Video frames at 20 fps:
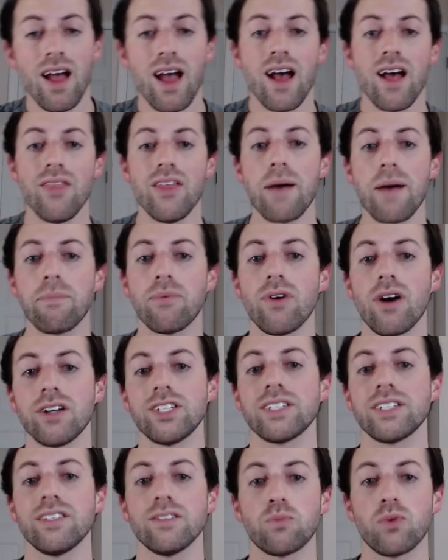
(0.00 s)
That
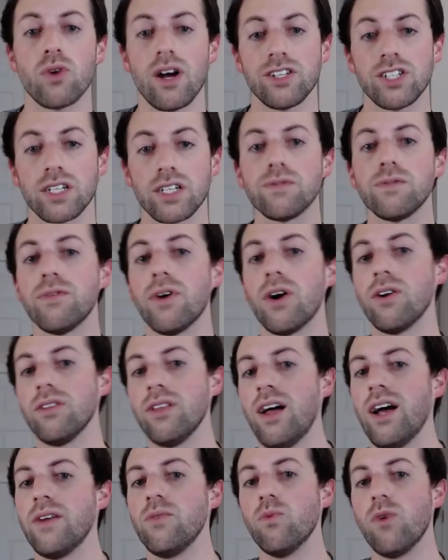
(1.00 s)
project is Project
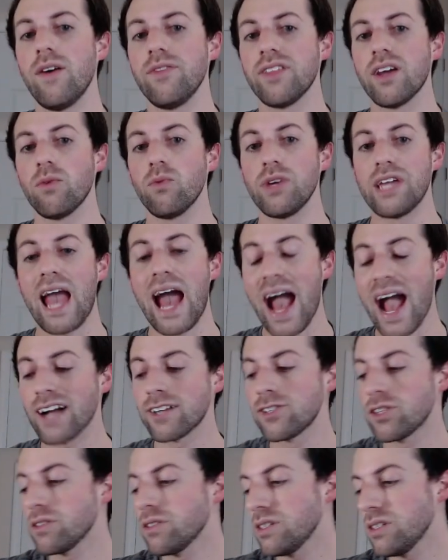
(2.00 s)
FaultLine, one that we
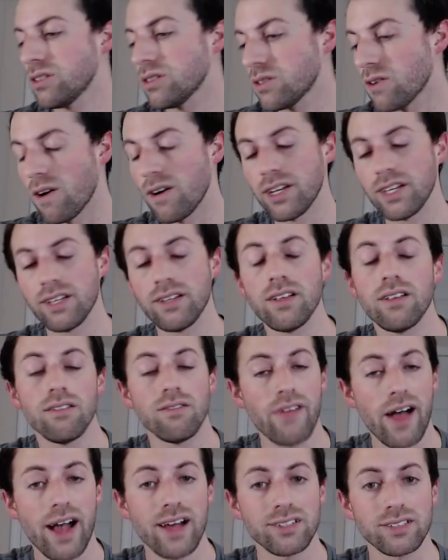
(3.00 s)
actually started
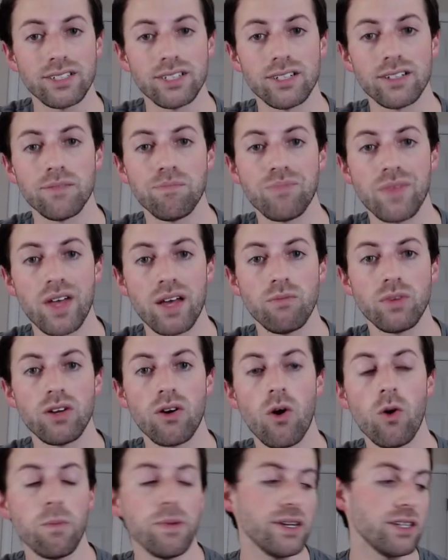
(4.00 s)
last year and we're
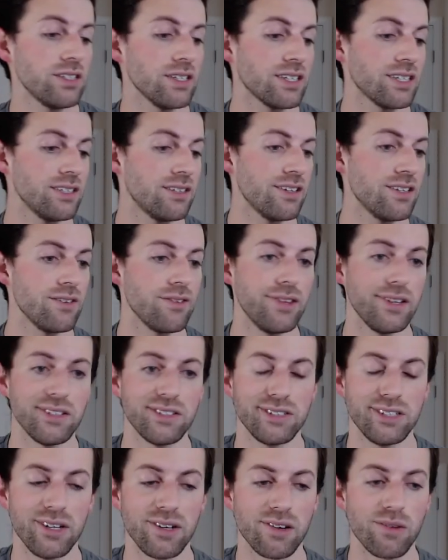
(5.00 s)
hoping to continue
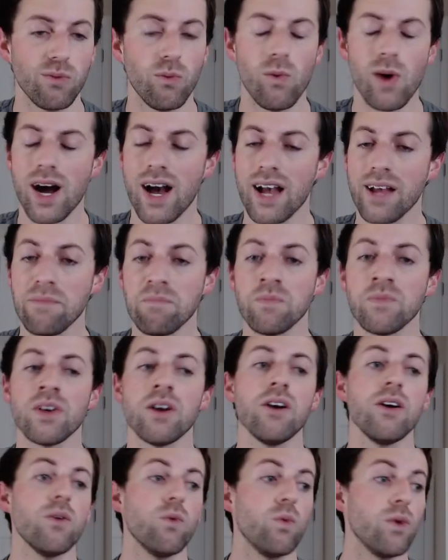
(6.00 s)
this year. Why?
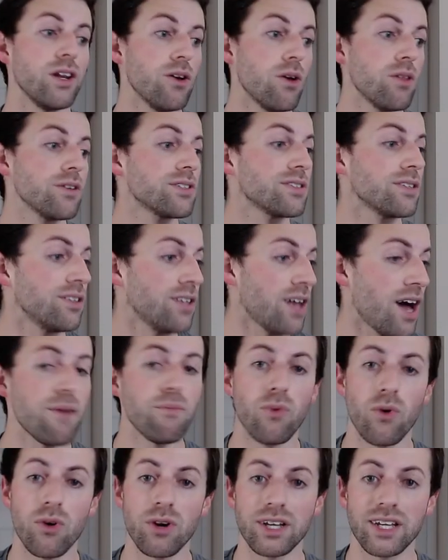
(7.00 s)
We know there's a lot
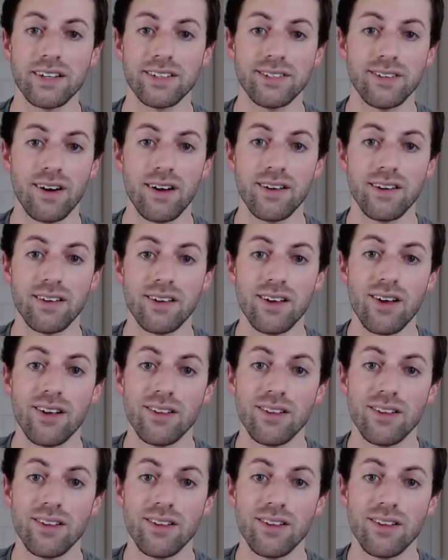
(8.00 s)
more to get done.